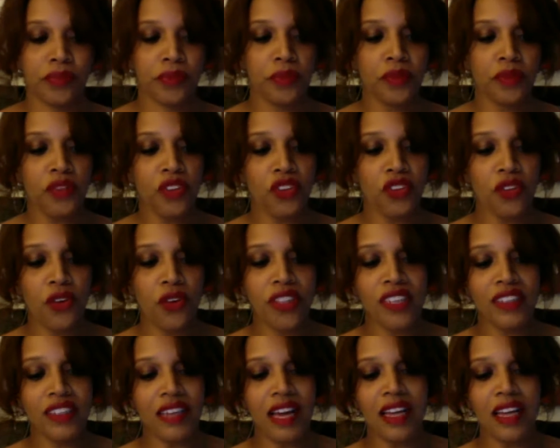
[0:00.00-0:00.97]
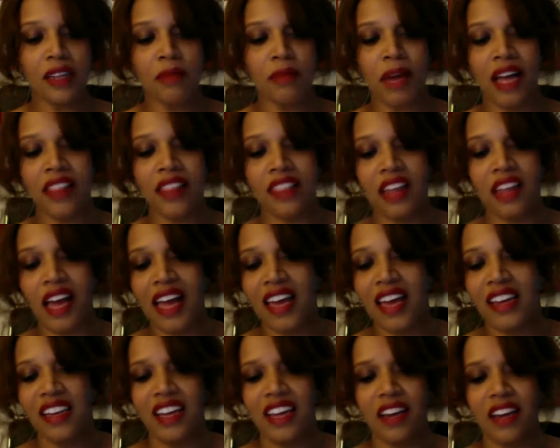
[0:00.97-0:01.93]
So at the time, I had a
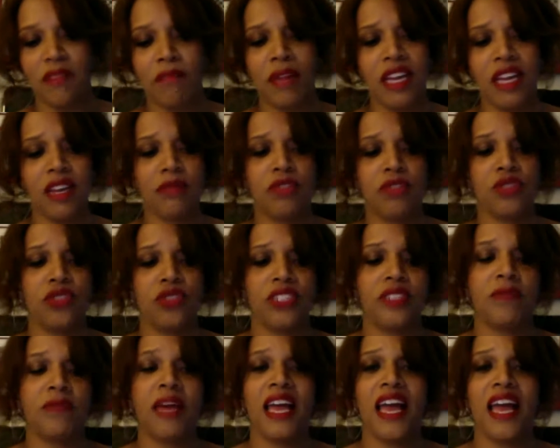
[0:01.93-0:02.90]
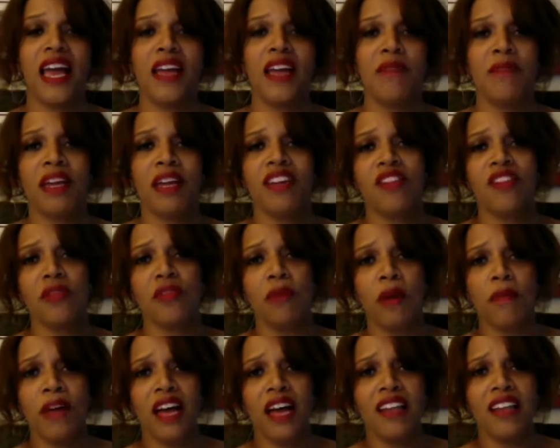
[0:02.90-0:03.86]
lot of made up stories in my head based on my
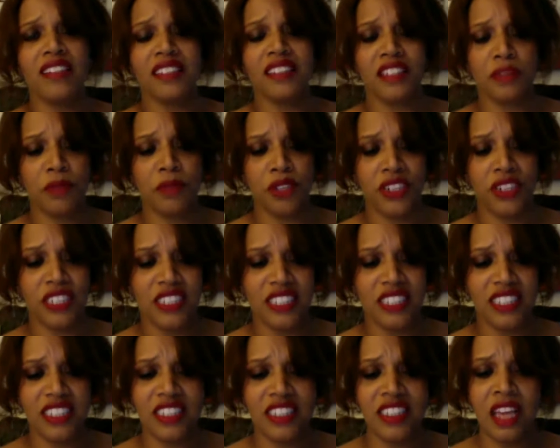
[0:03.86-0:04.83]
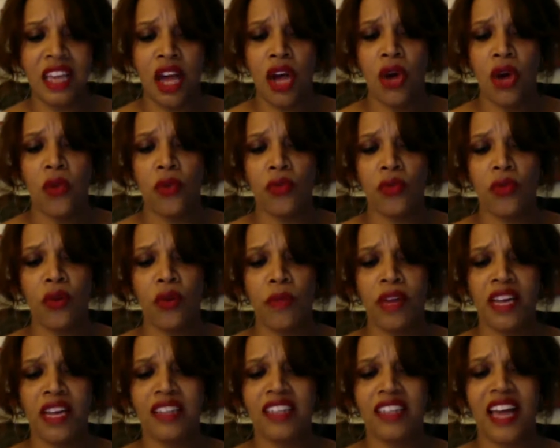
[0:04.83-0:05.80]
past experiences with
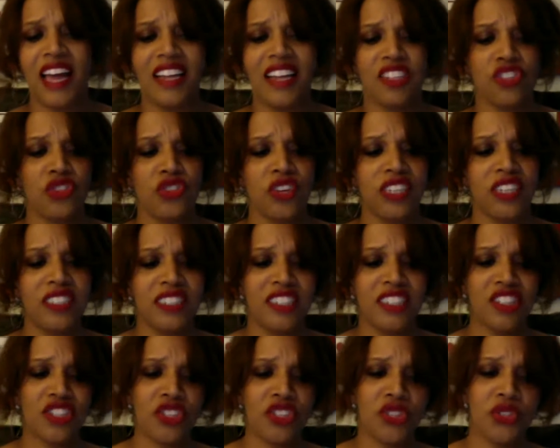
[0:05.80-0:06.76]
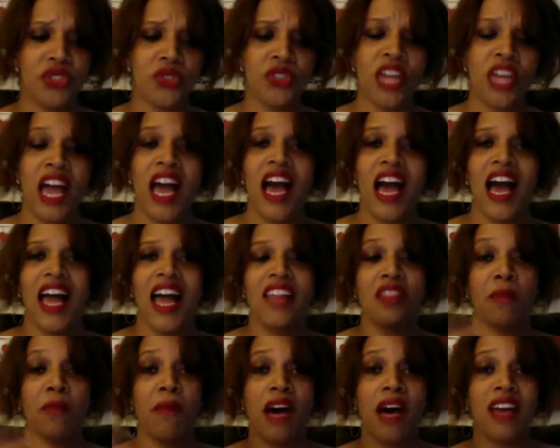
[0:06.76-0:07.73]
romance. I had trust issues. I had
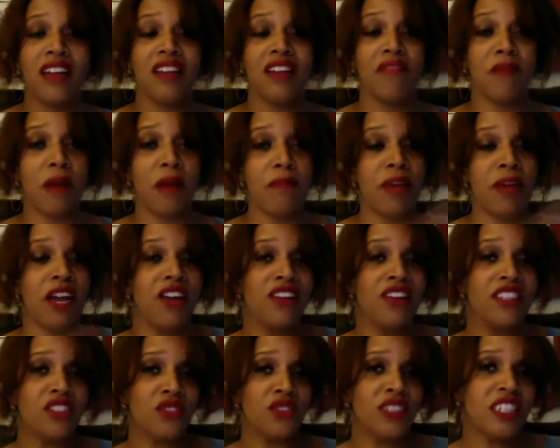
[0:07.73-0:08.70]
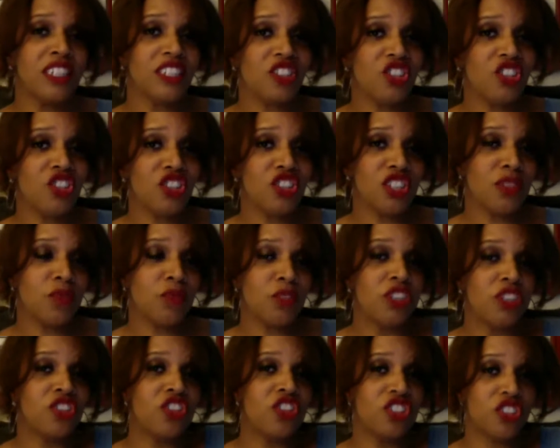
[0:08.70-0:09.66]
the model of my parents' relationship,
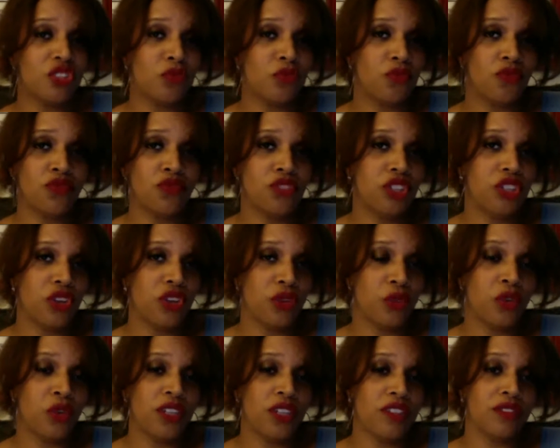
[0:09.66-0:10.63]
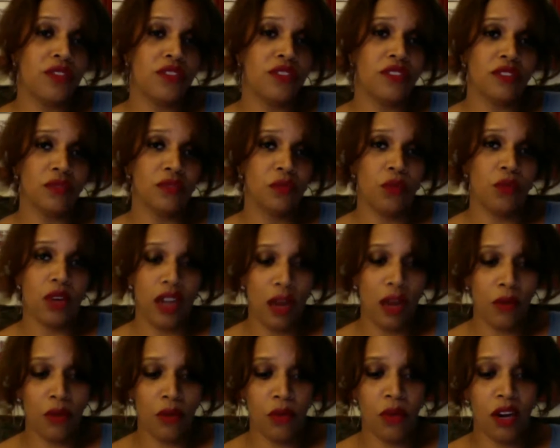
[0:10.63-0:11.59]
which, wasn't what I
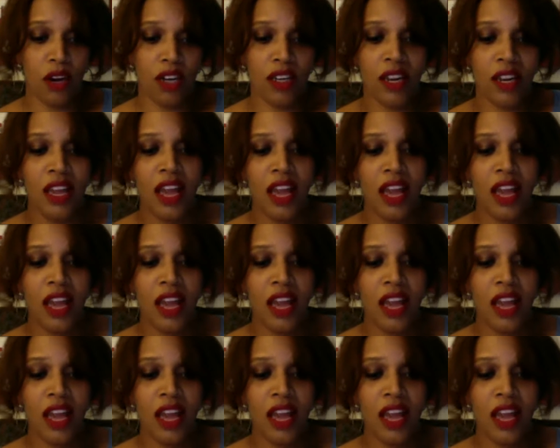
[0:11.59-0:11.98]
would want.